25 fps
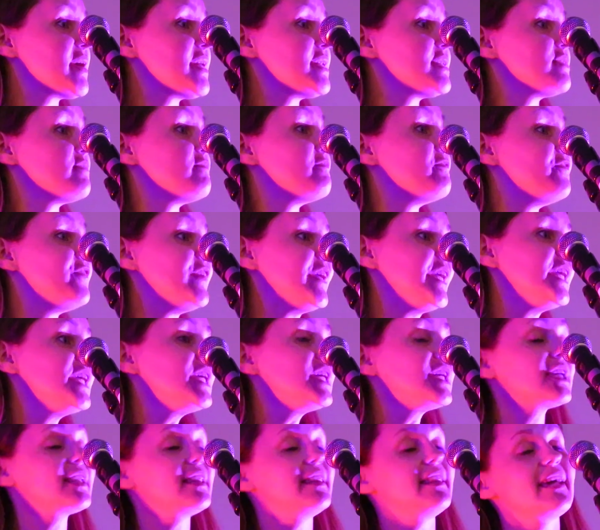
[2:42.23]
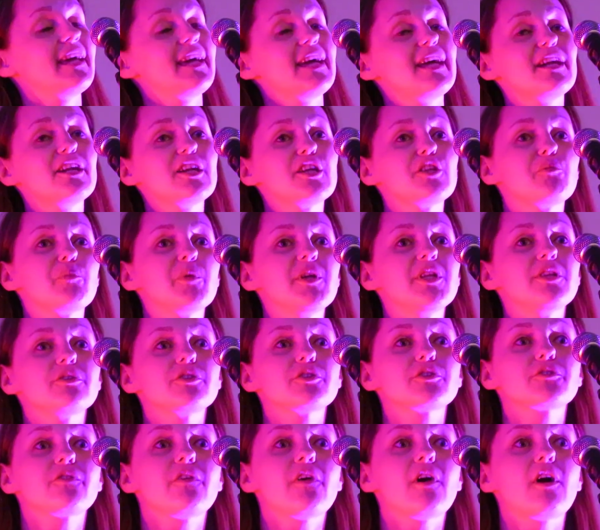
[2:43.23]
spend a week there at
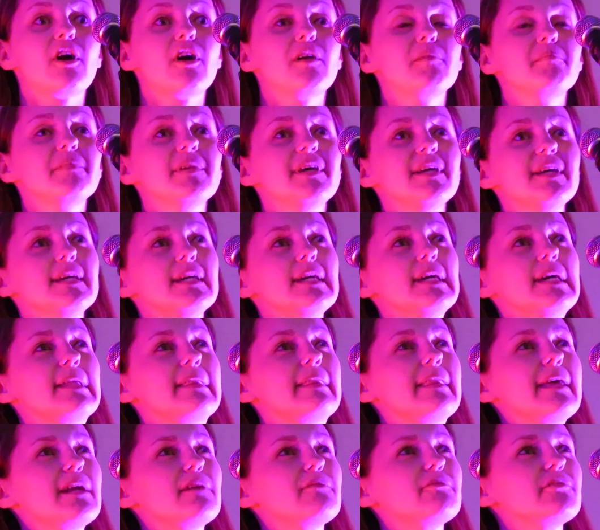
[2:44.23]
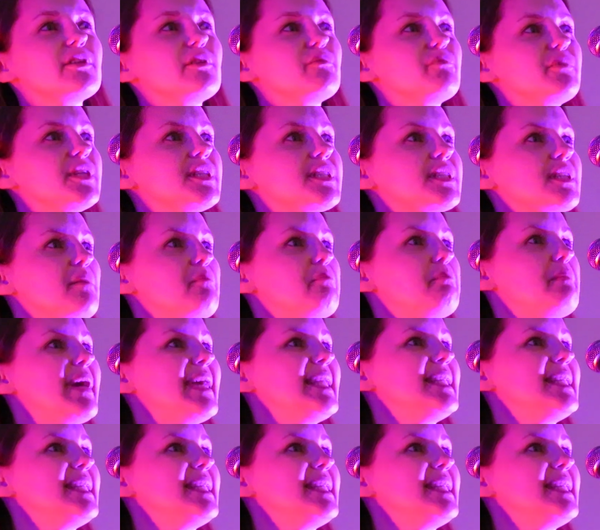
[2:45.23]
Peter's farm. There will be some